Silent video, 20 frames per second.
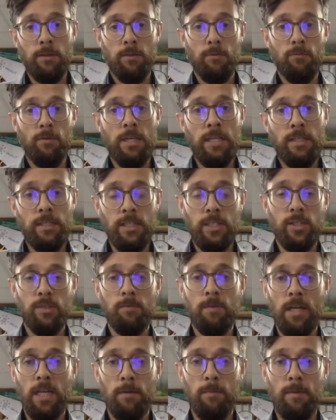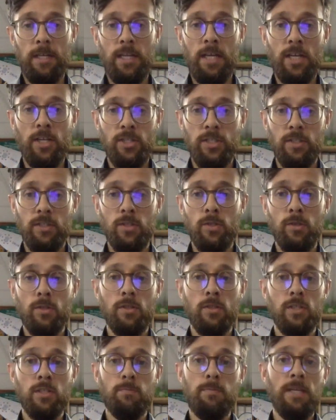3 teacher recommendations who
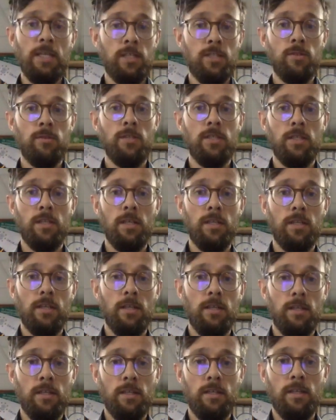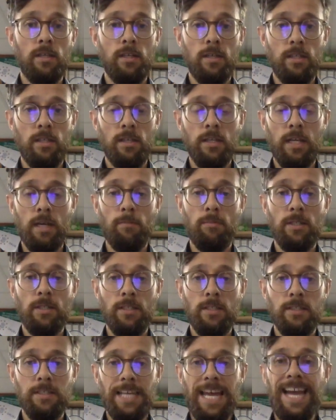can speak to an
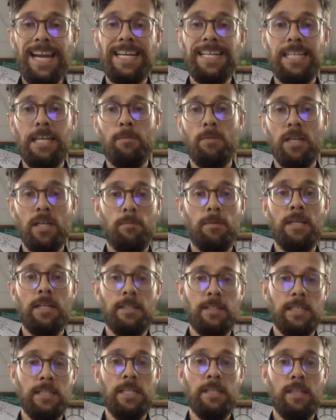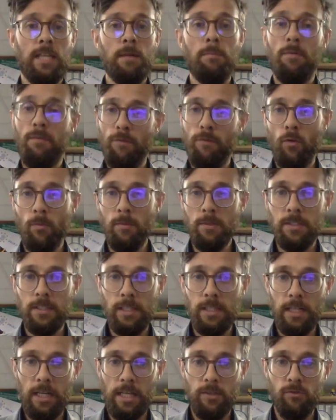applicant's academic ability and their performance in
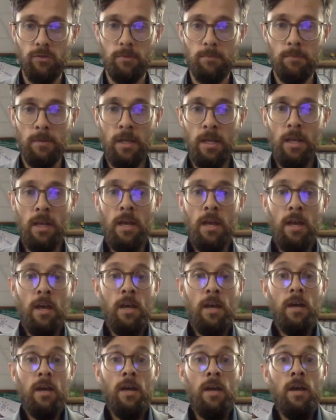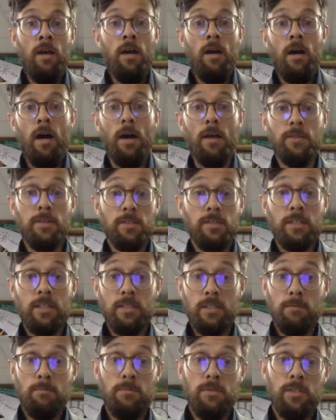the classroom. Other
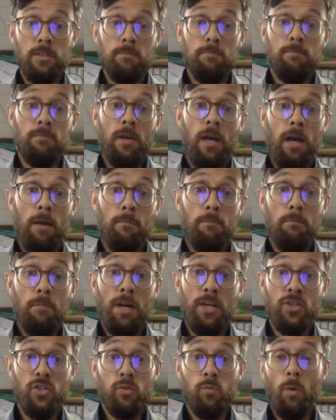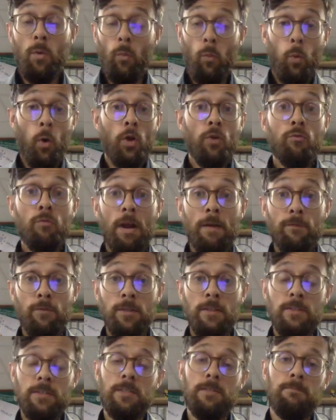systems might just want 1
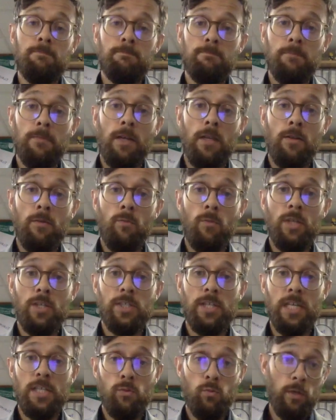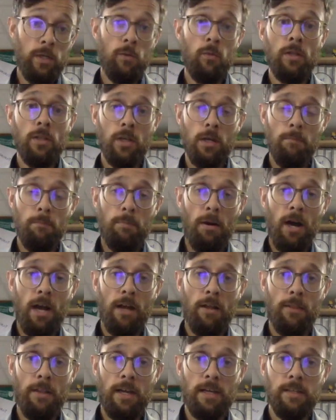reference, and in which case we will
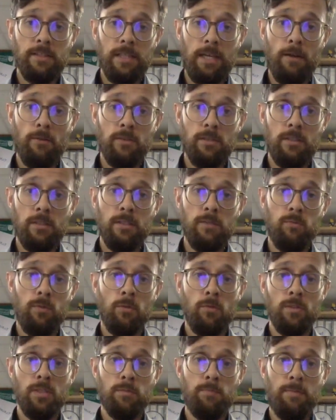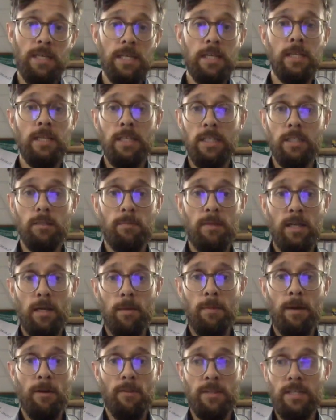compile that as counsellors. We will speak a little bit
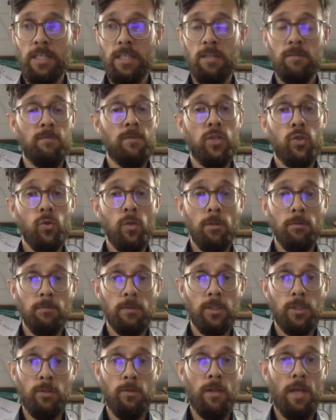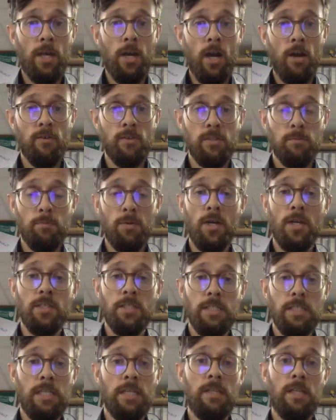about the individual and who they are as a
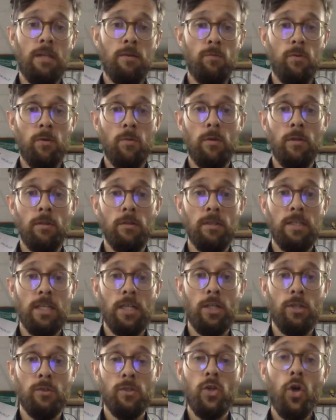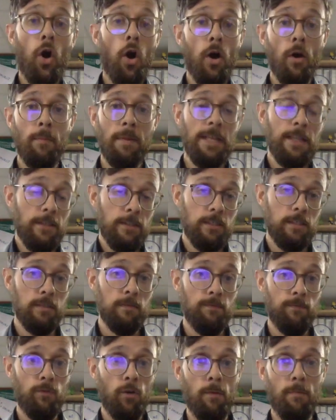person, and then we will include comments
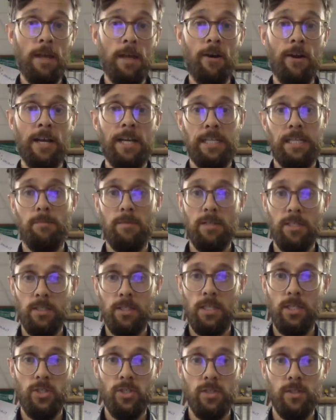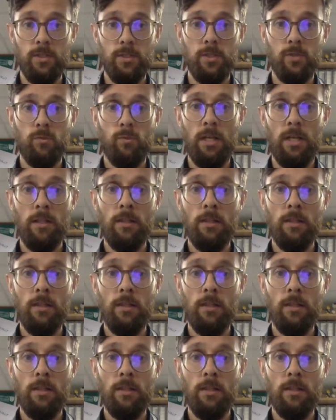from their academic teachers as well.